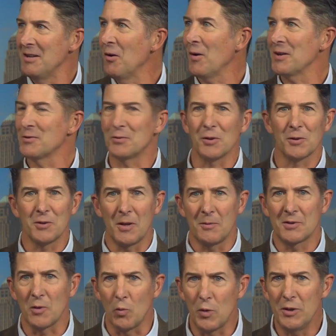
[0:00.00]
yeah. know I
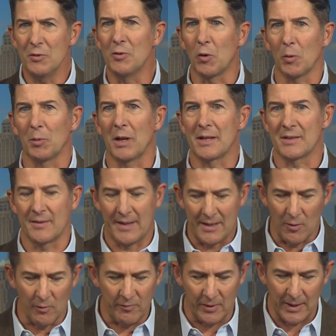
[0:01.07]
struggled. So when you normalize it, they
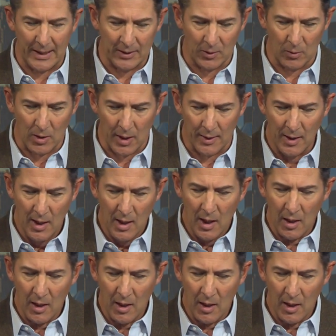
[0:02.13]
don't feel like they're odd.